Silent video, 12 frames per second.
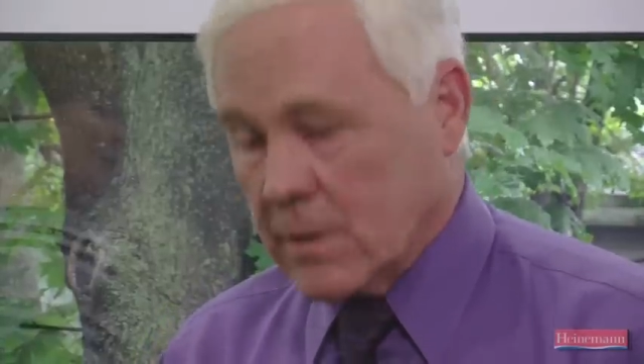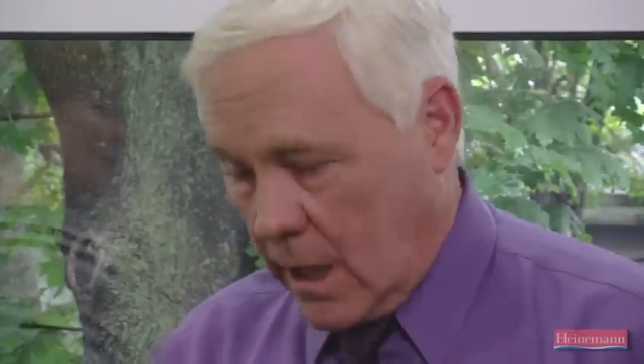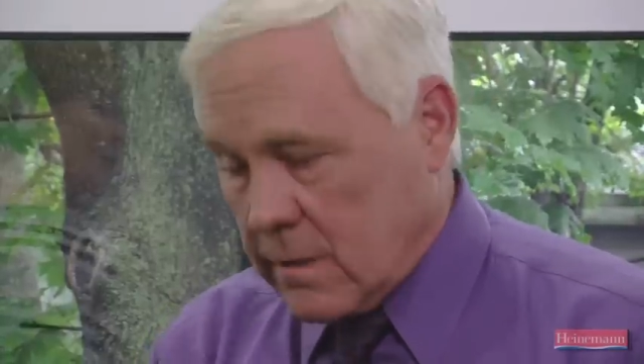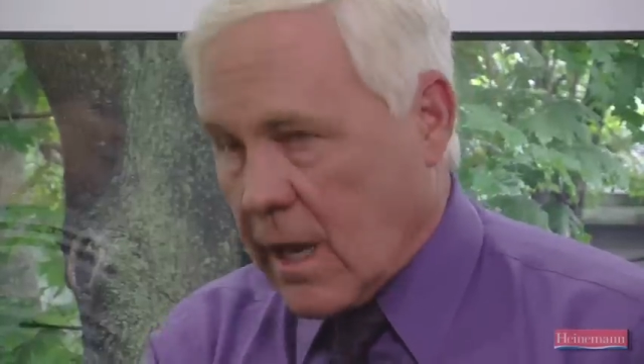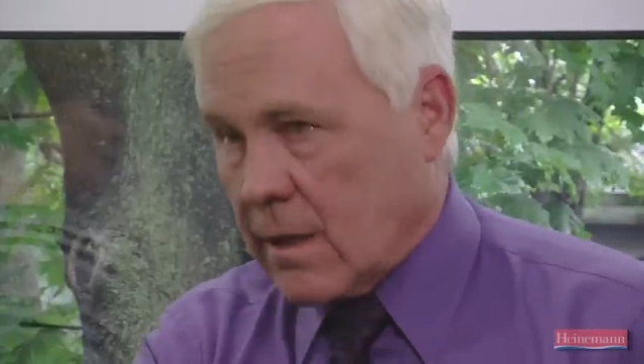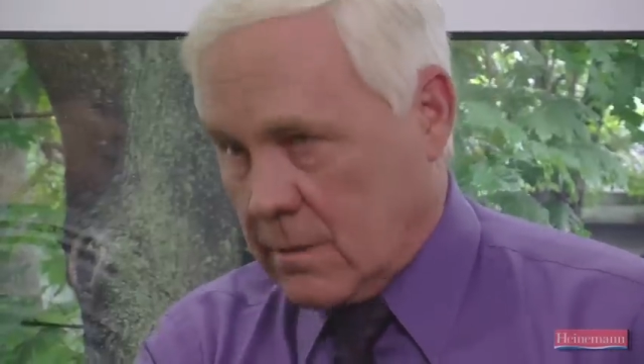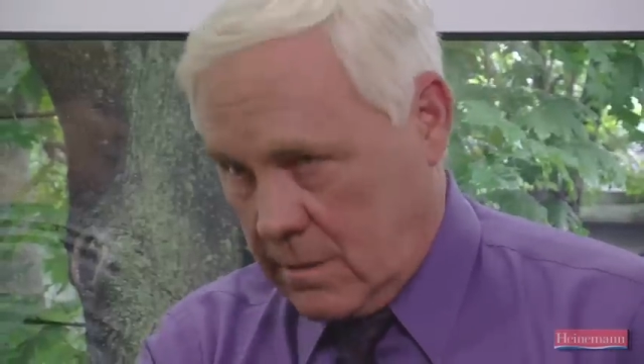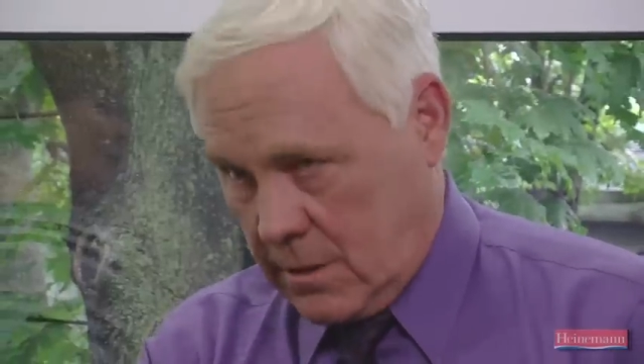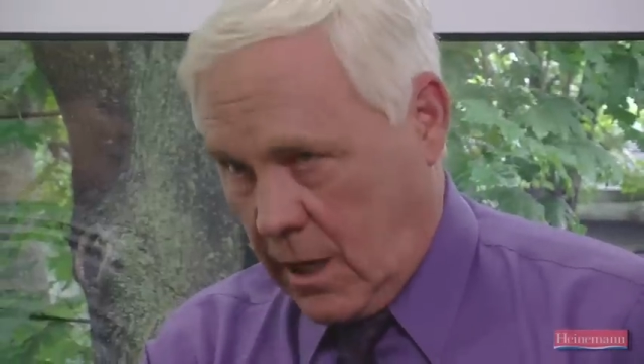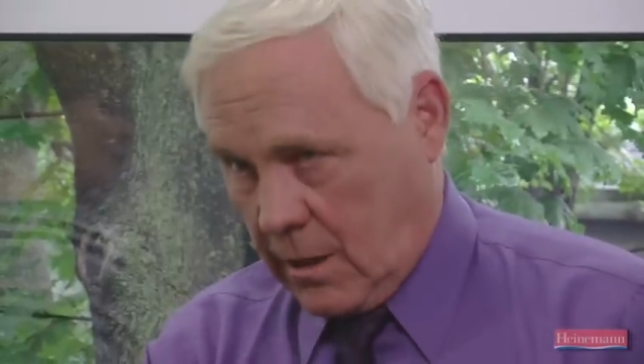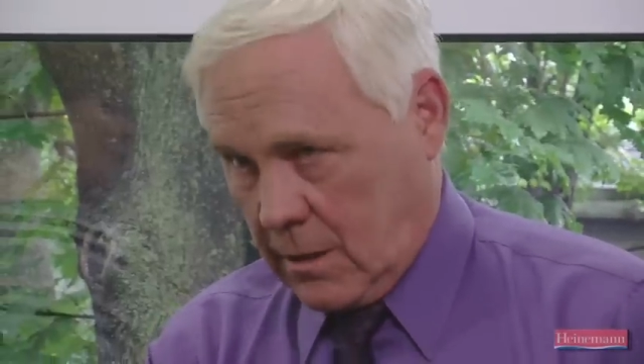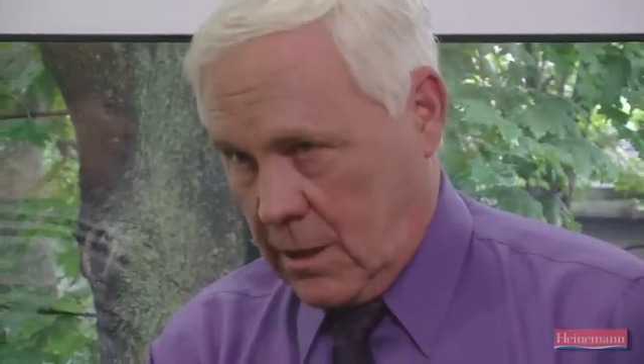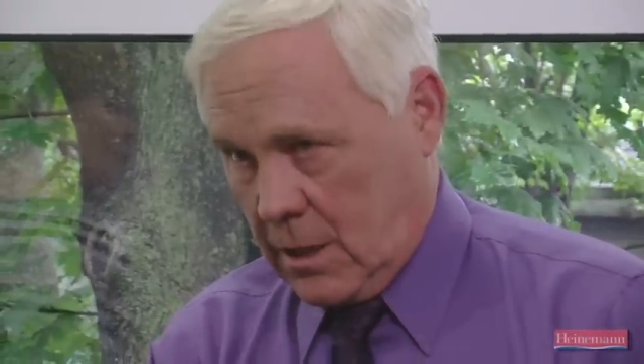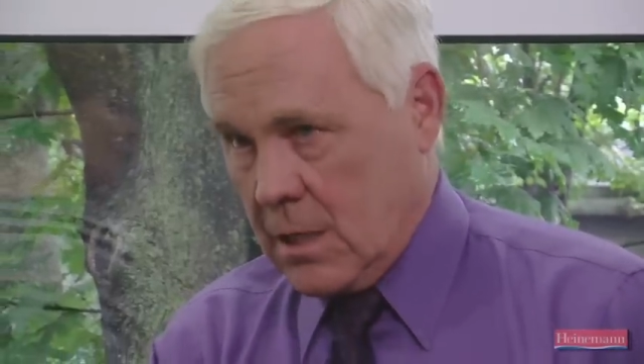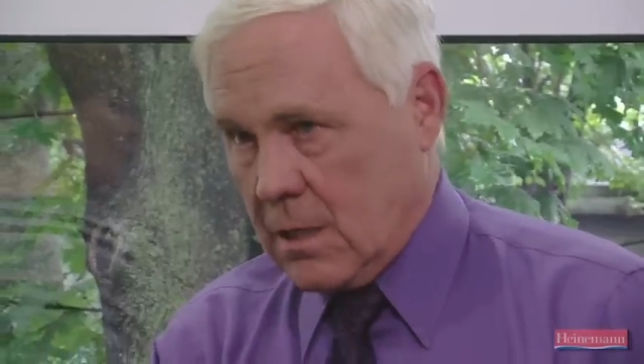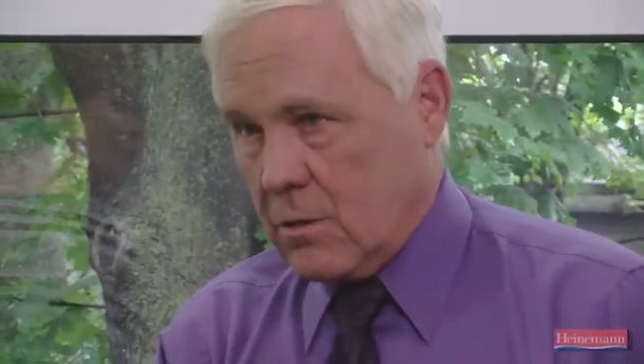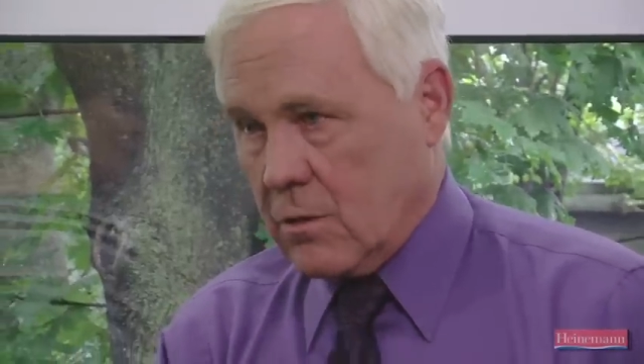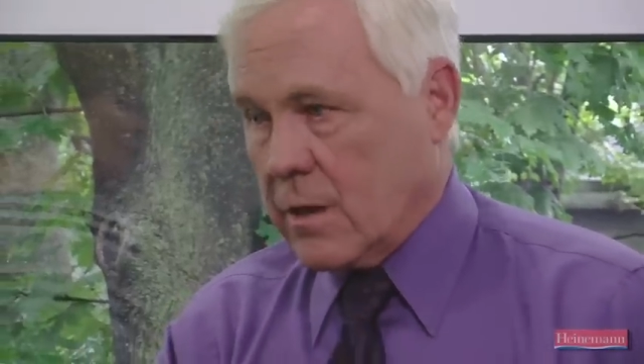that, that
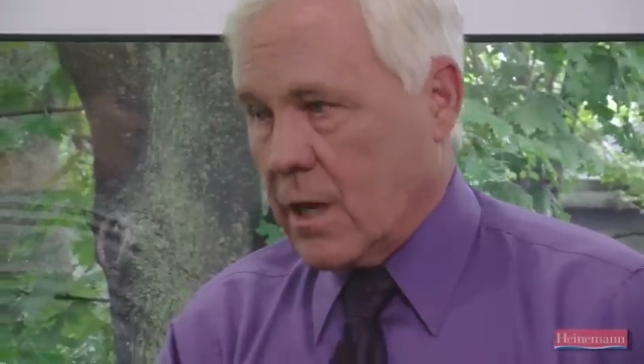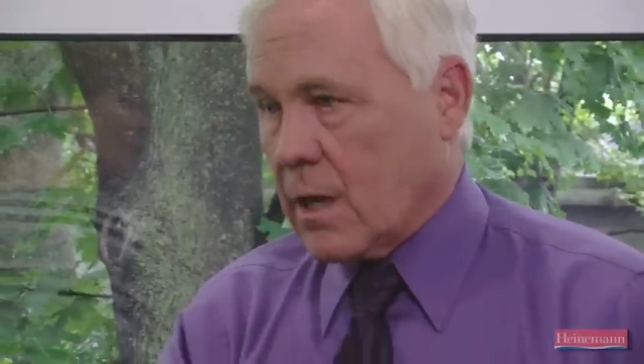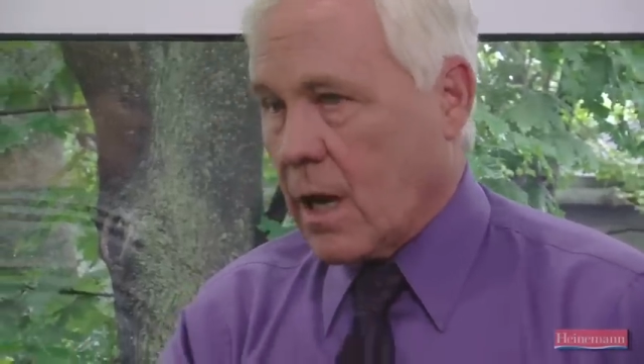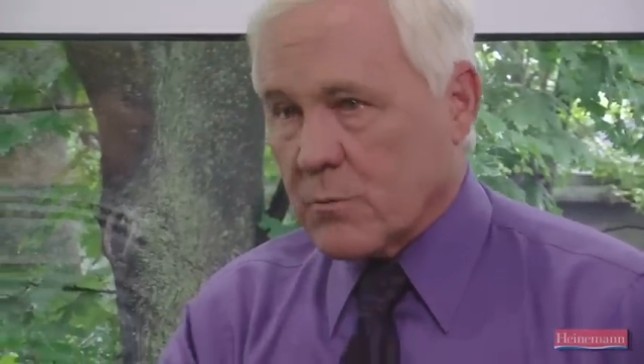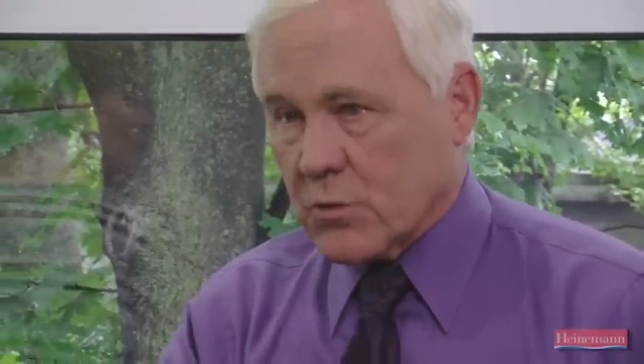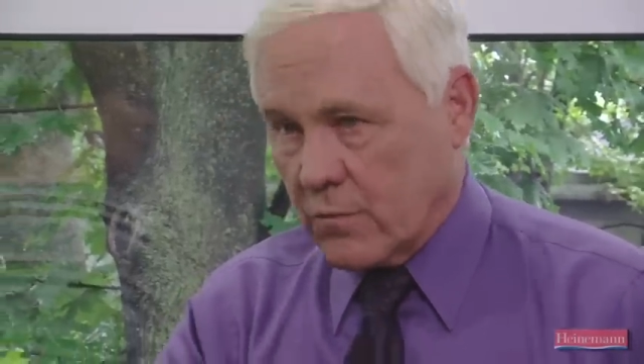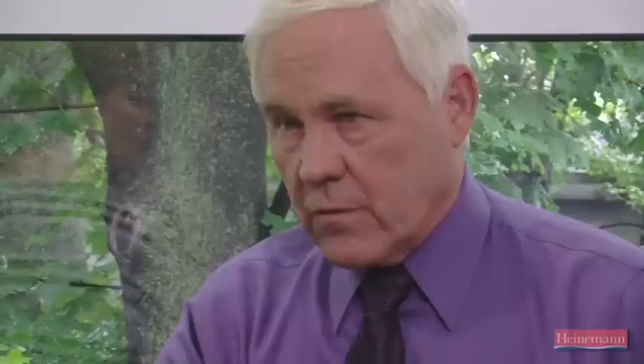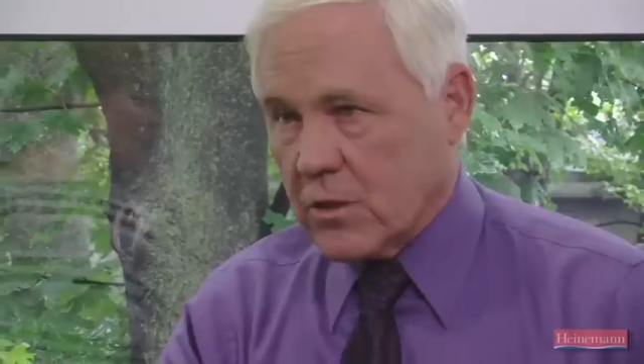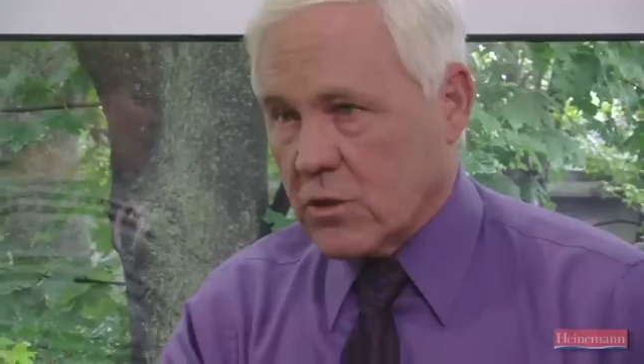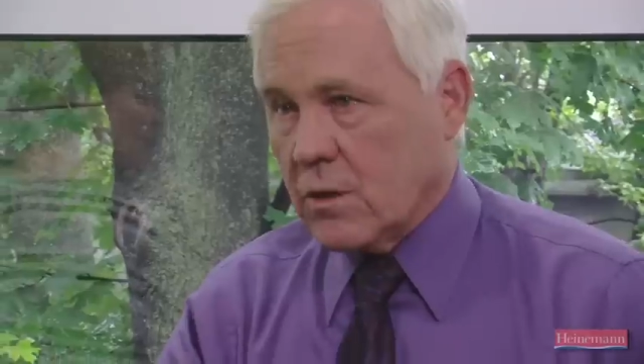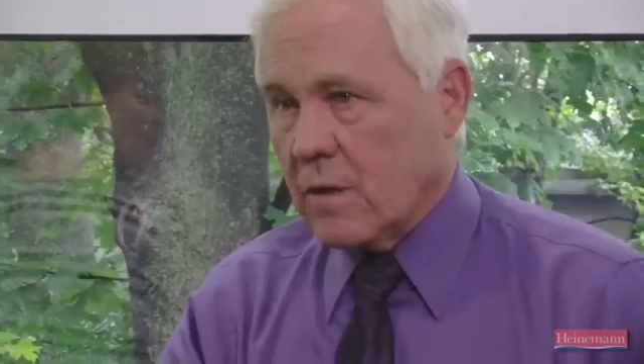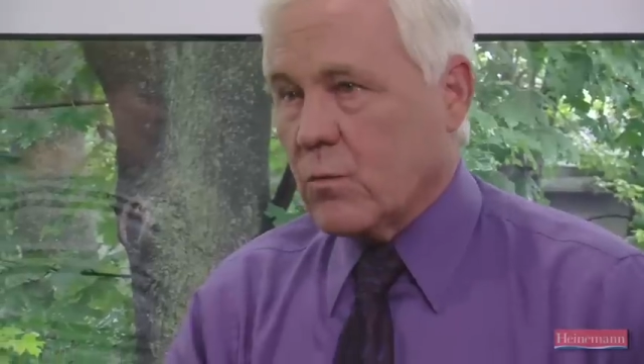technique or that observation you